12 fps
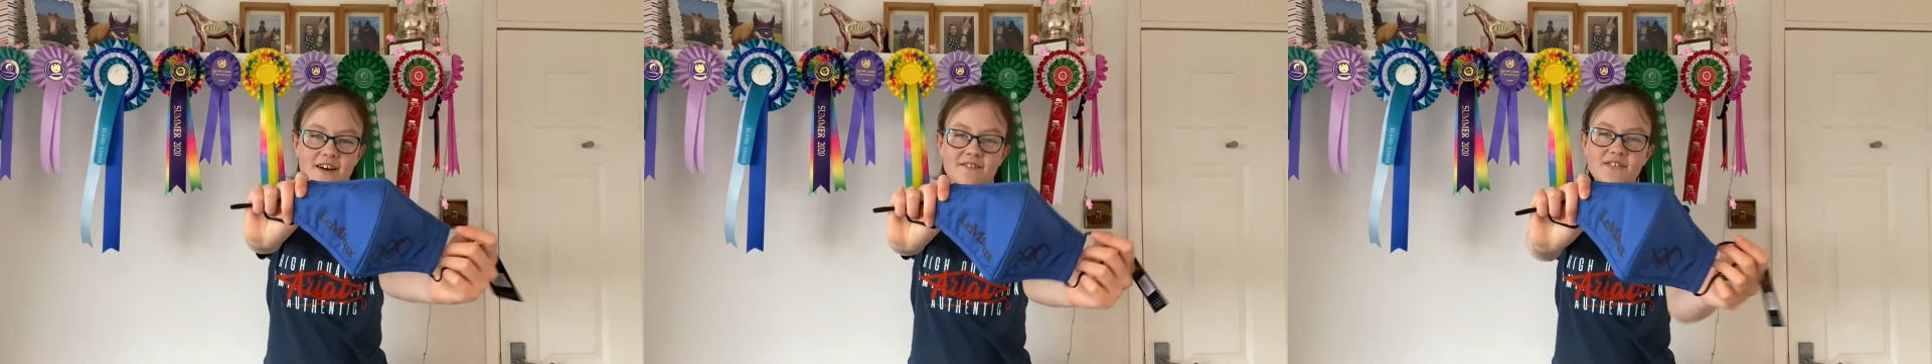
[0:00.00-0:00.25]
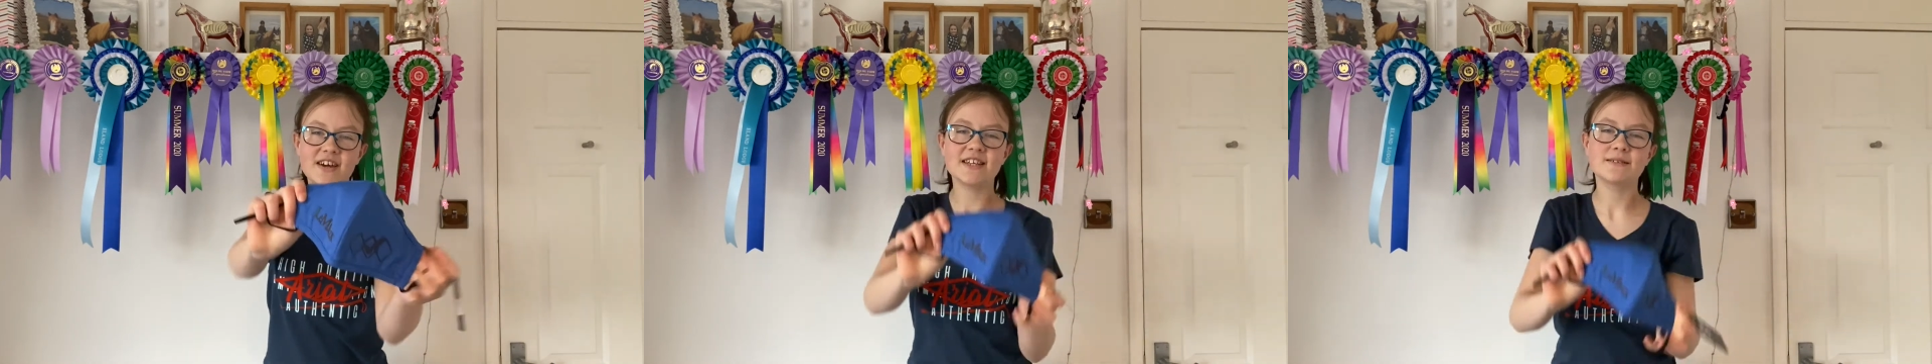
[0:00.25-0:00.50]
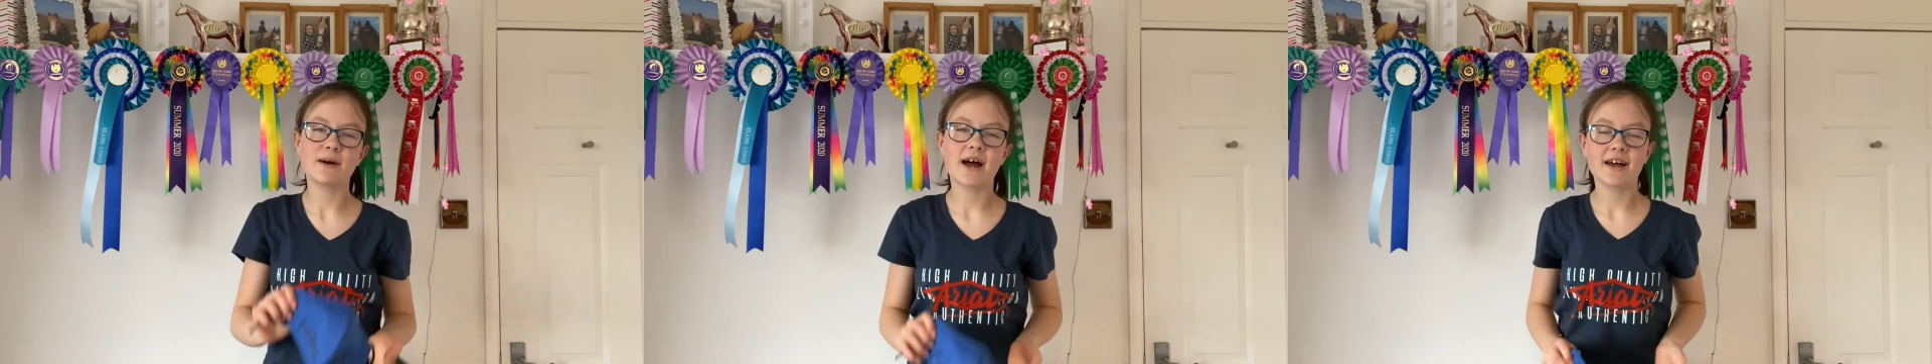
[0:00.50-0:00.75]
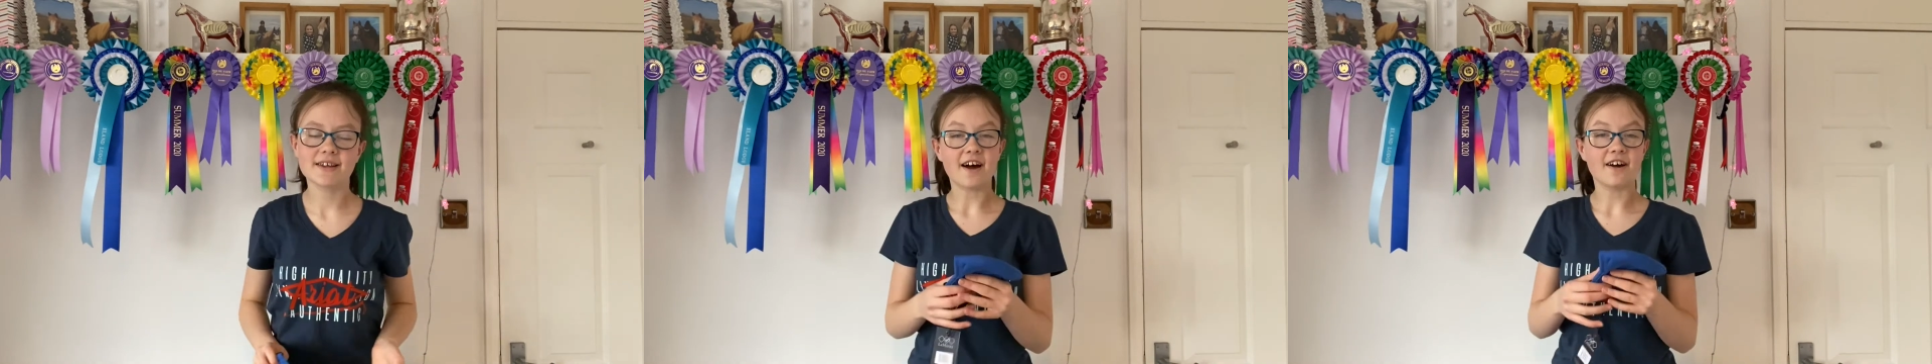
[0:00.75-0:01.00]
face
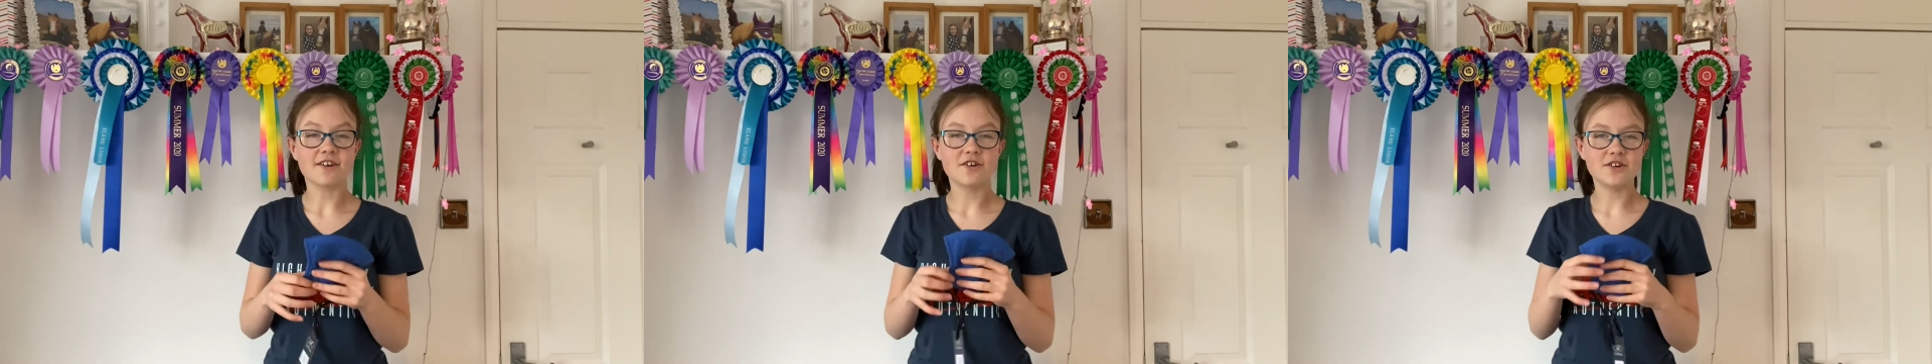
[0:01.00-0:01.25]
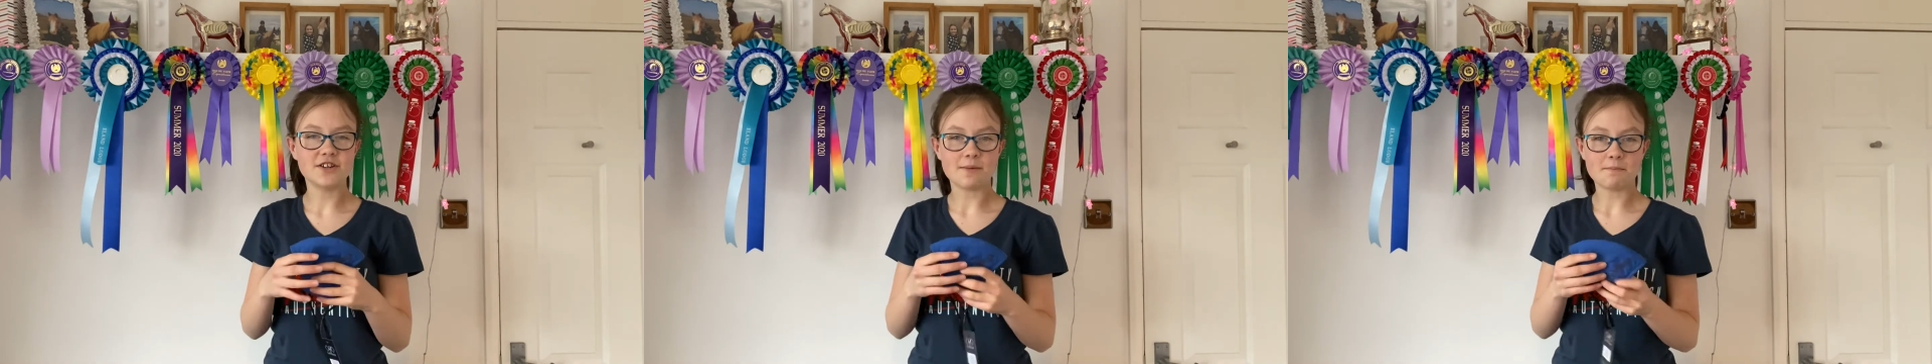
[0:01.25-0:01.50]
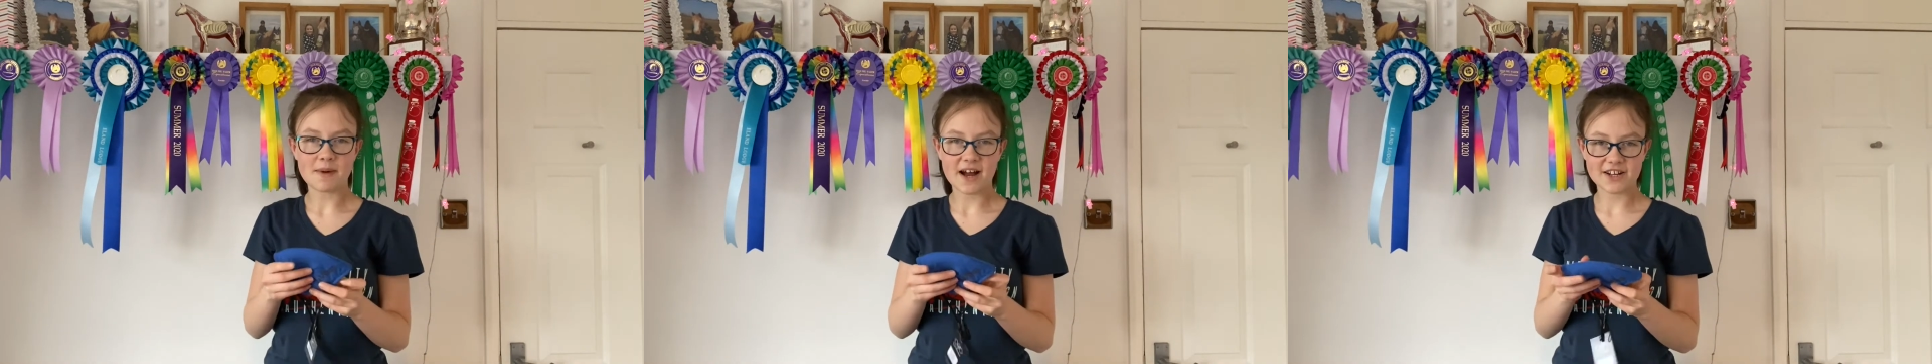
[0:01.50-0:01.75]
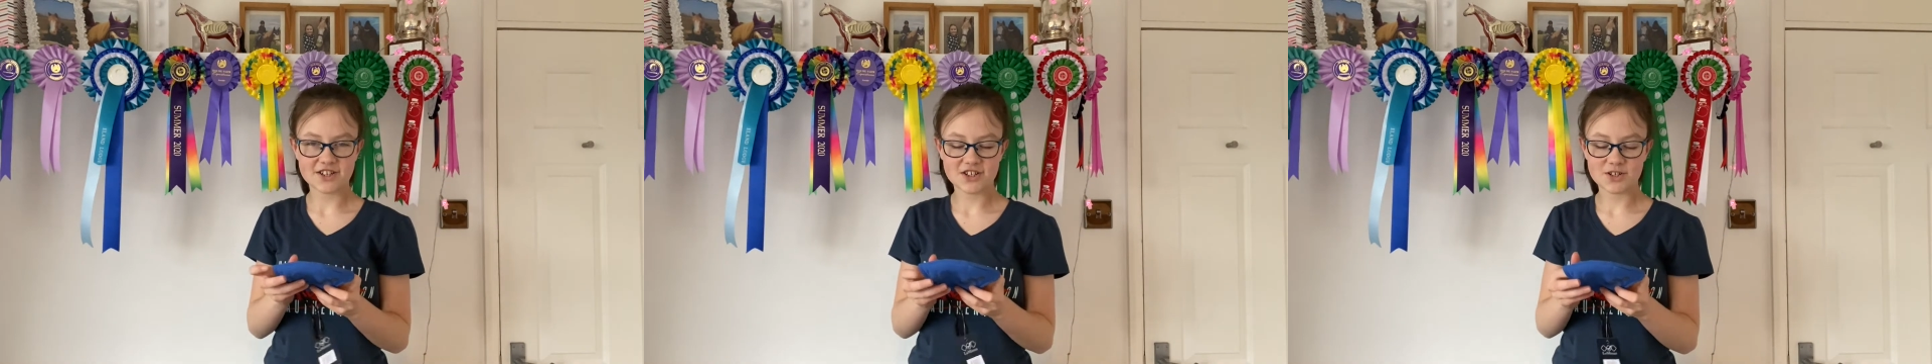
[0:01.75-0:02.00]
mask I could
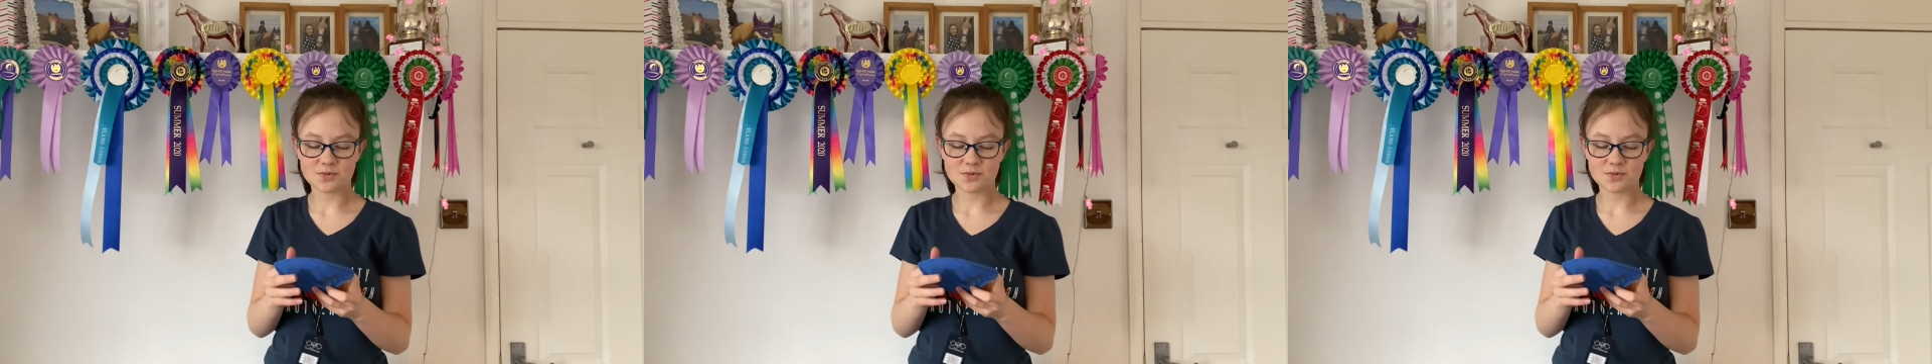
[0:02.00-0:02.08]
match